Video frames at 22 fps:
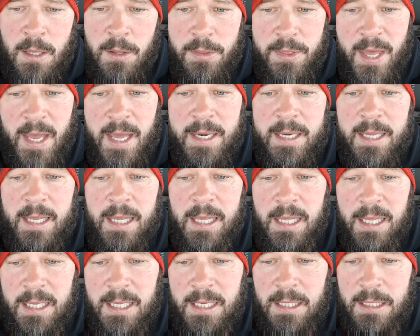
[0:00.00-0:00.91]
Then
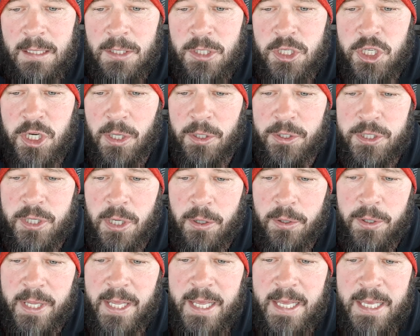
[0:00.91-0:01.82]
he shall
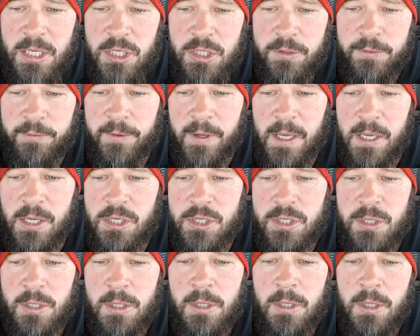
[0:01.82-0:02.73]
turn his
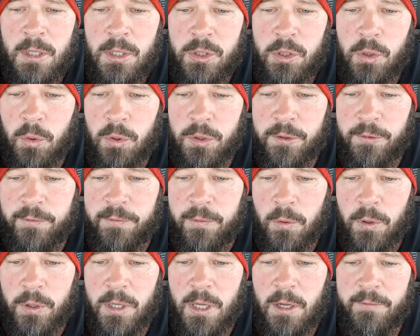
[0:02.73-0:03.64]
face toward the
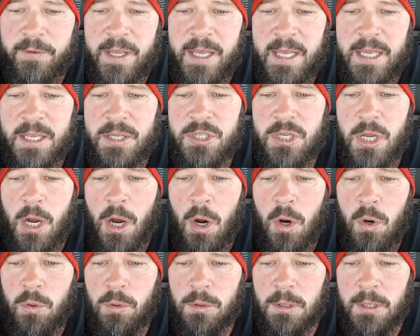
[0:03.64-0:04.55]
fort of his
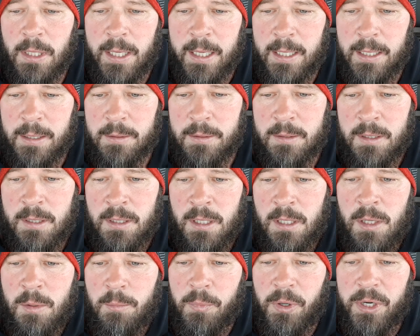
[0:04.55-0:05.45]
own land,
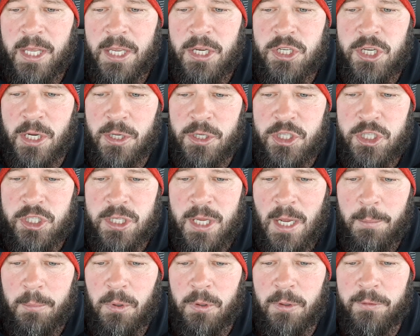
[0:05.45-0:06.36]
but he shall
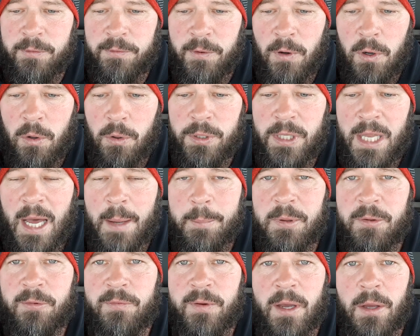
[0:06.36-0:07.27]
stumble and fall and not
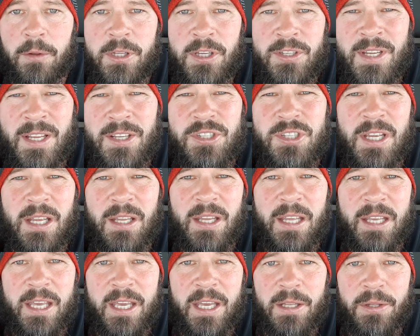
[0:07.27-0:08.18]
be found. Doesn't that sound
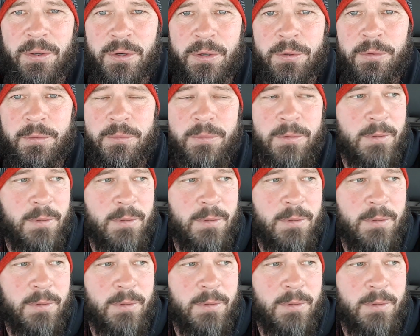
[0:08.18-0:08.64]
like Hitler?